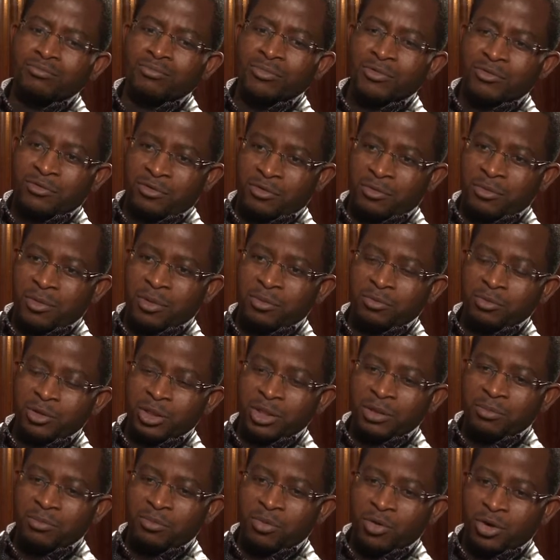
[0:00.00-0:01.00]
from a
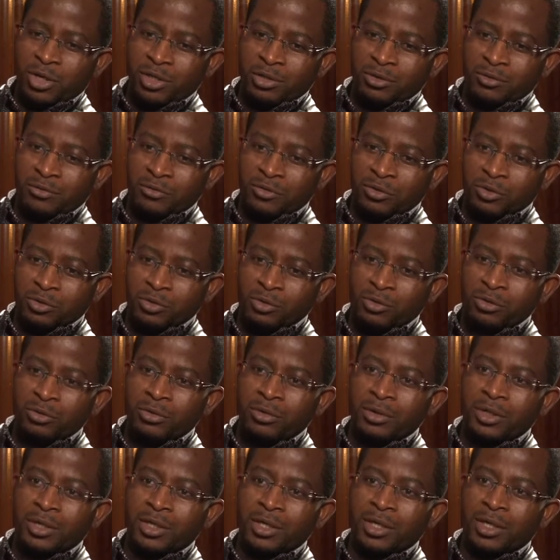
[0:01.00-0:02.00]
Muslim point of view,
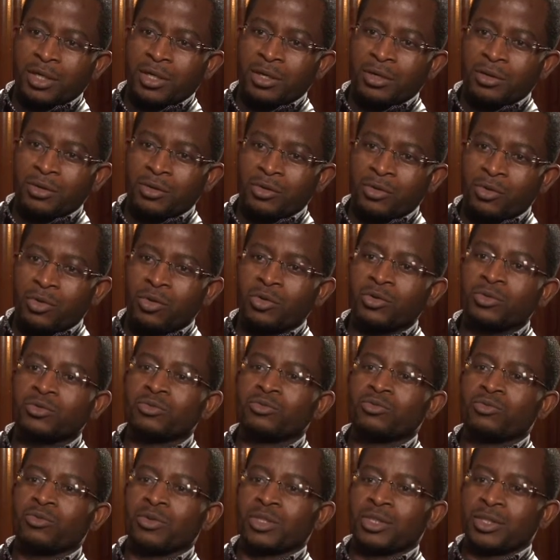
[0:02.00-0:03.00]
God
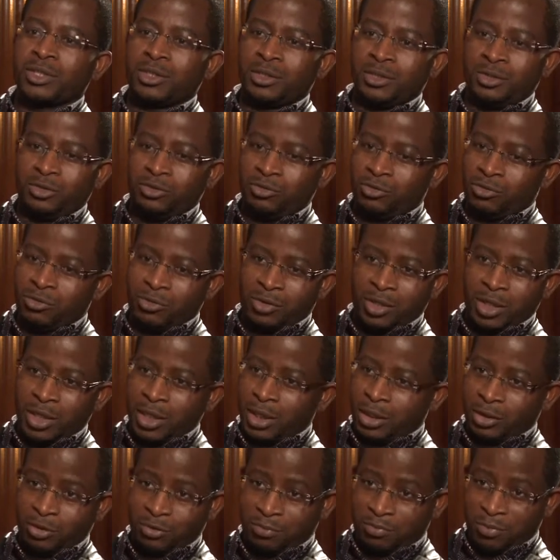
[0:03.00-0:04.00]
wants us to
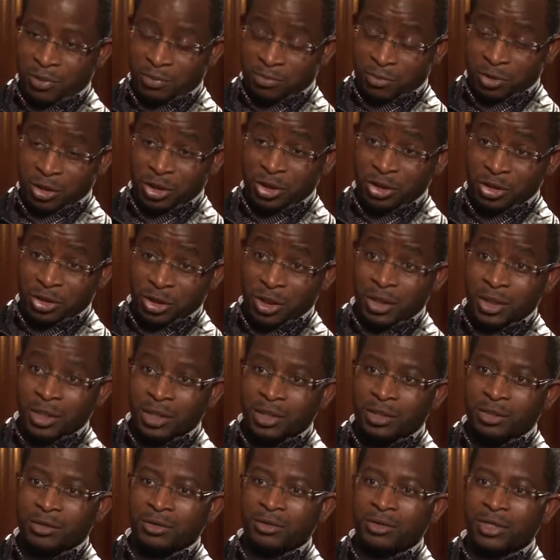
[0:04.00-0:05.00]
relate to people in
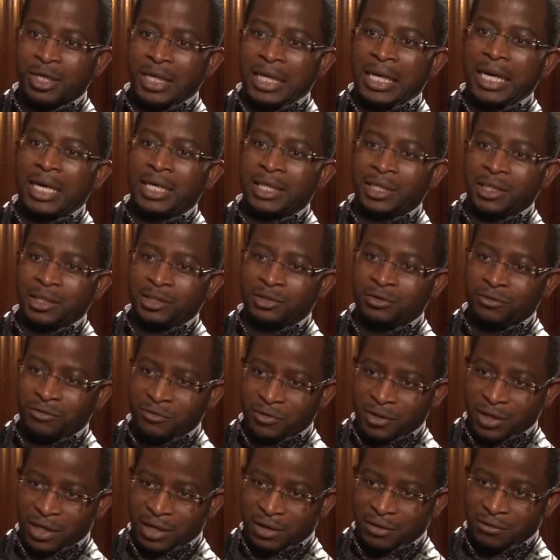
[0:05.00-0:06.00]
general, regardless of
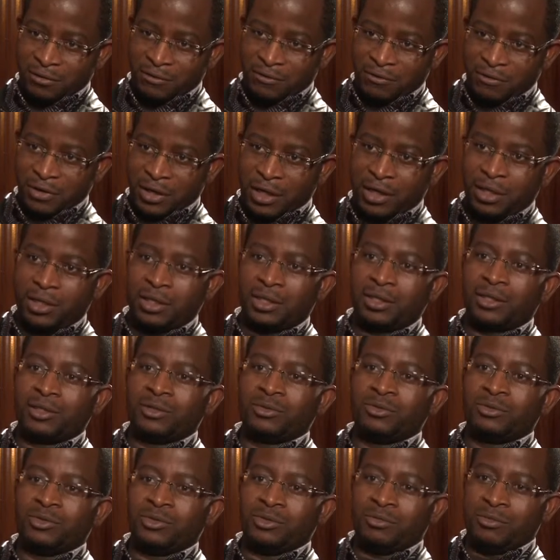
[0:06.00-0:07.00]
their faith,
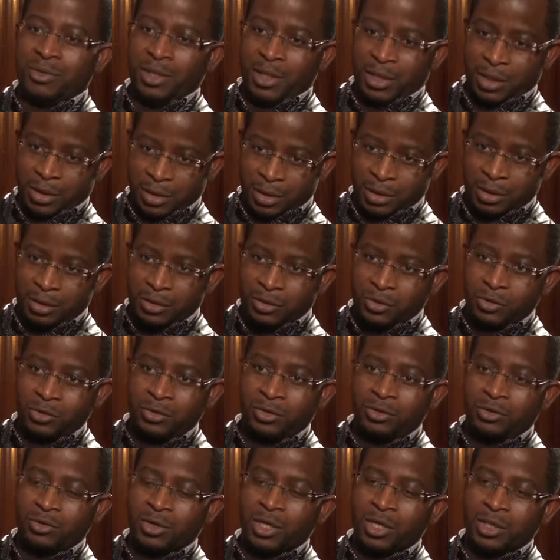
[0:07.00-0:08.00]
to be good
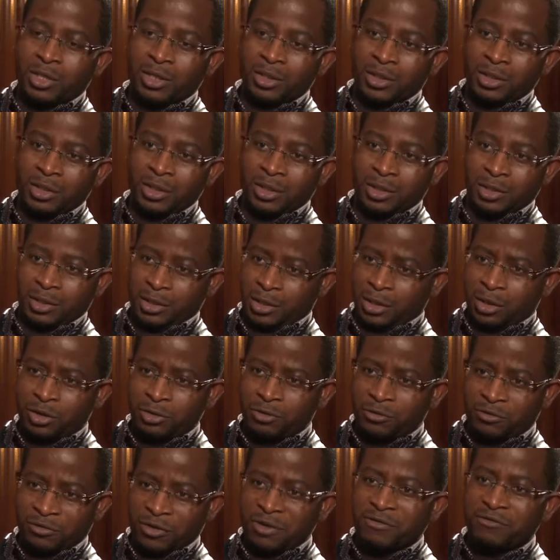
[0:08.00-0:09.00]
to others. There's a
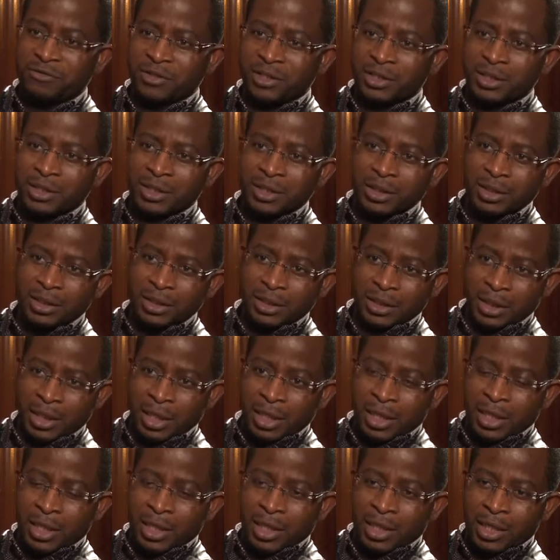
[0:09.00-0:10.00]
lot of emphasis
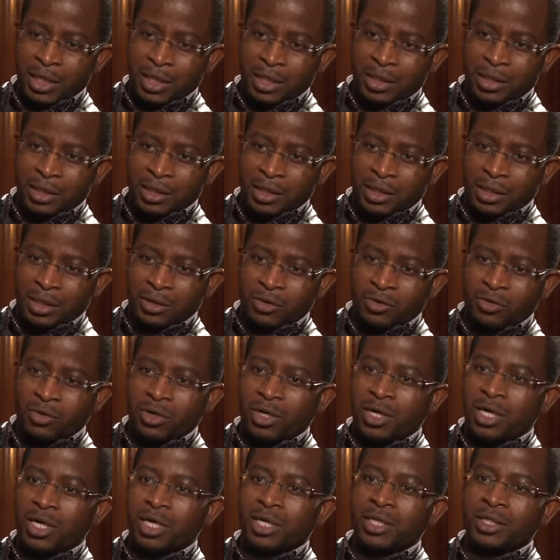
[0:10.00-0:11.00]
in the
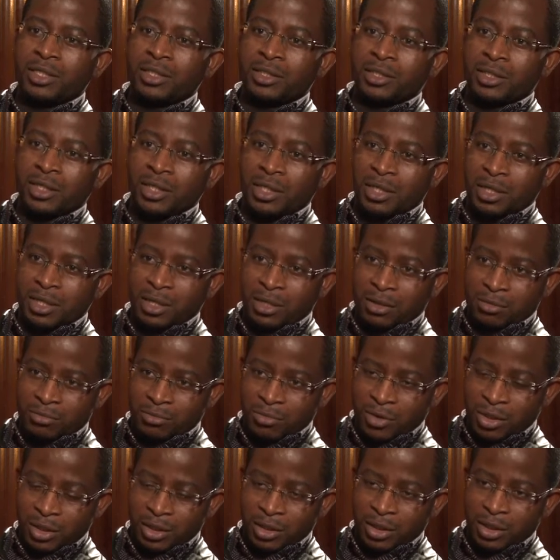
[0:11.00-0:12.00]
Qur'an
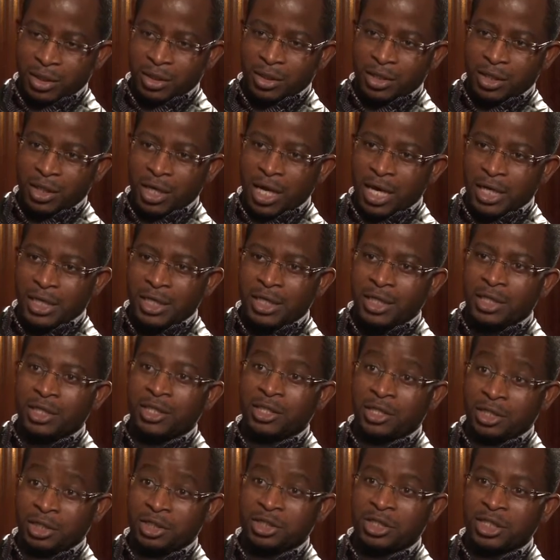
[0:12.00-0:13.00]
and in the
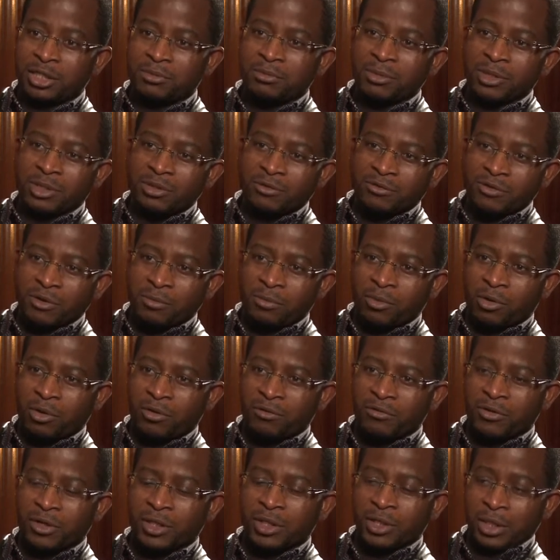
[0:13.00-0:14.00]
hadith, the statements of the
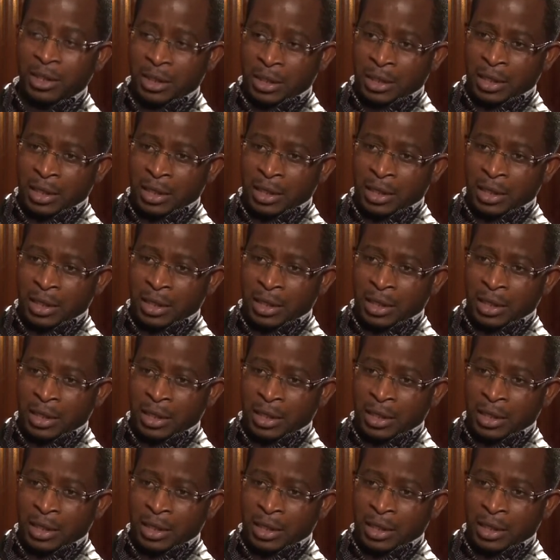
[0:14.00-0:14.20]
Prophet.